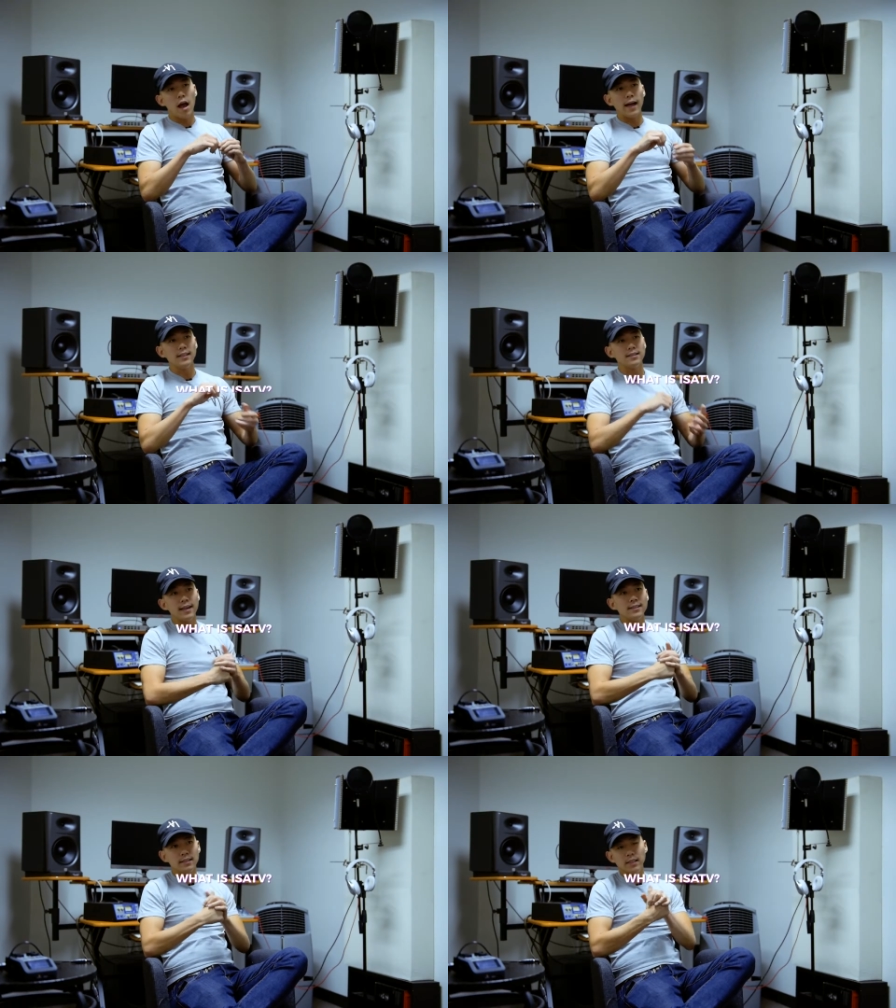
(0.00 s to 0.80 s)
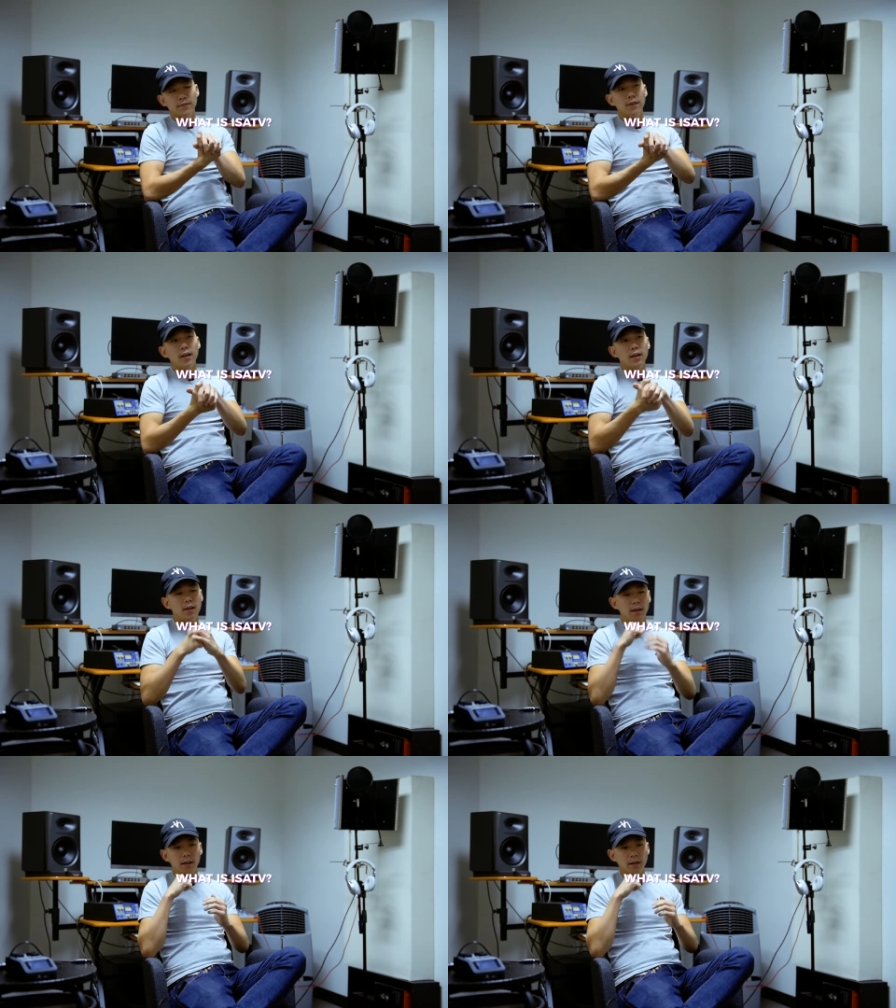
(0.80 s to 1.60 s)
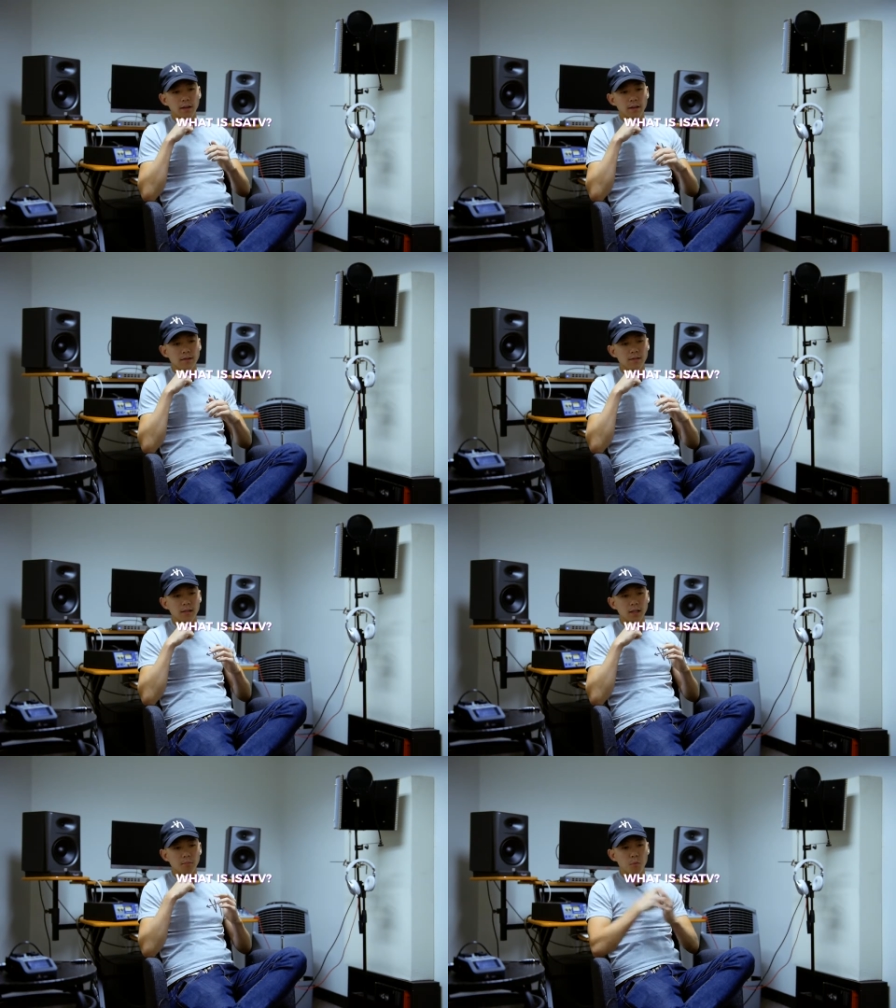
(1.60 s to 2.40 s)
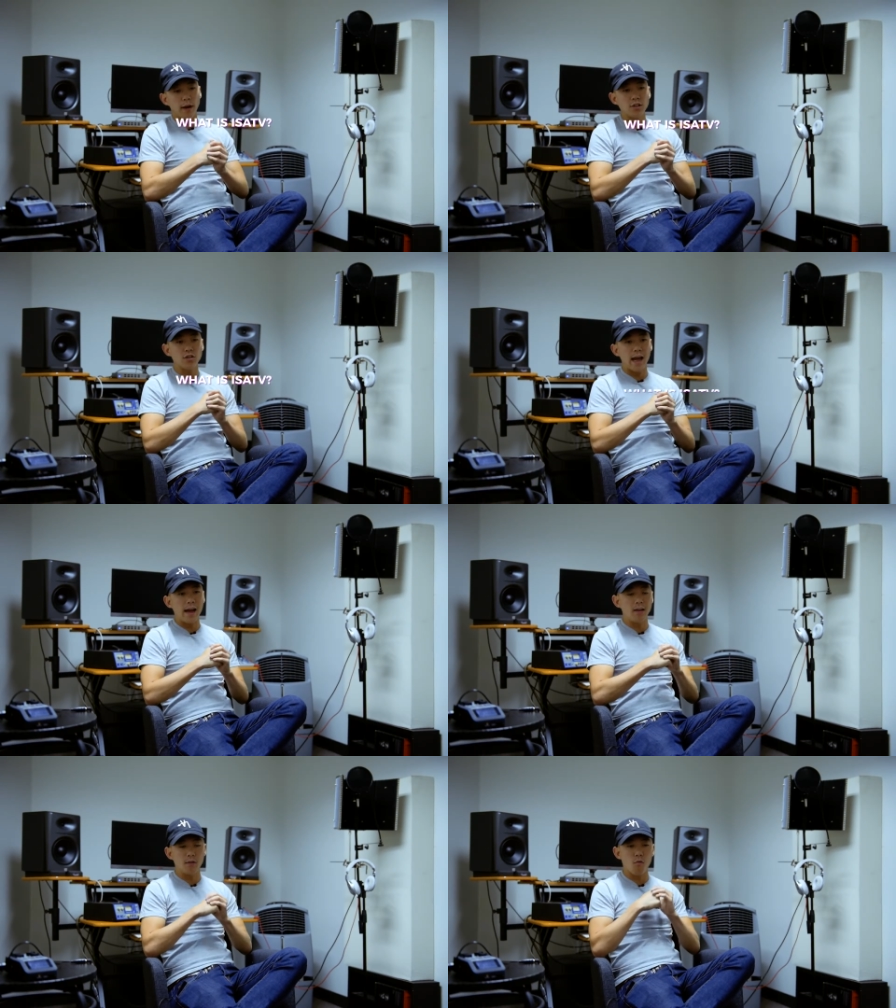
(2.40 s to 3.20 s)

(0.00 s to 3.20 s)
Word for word: ISA TV is the brainchild